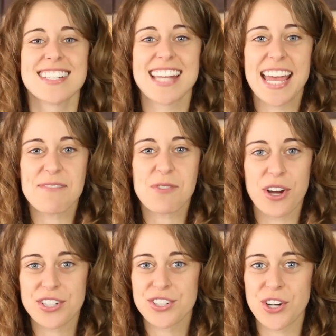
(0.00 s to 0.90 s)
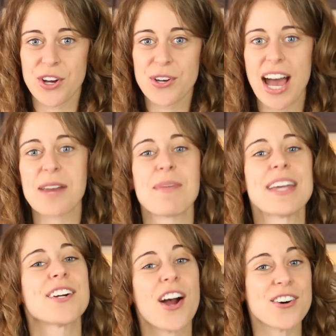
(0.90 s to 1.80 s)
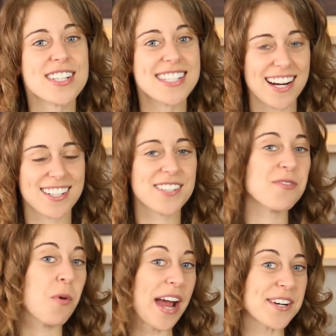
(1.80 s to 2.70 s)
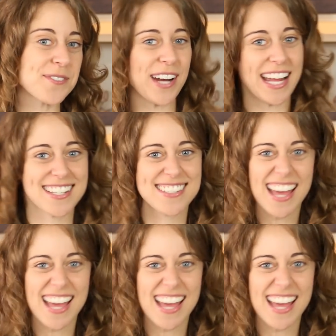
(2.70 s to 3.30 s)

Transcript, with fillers: Today I'm going to show you how to make your own decorative wire rings.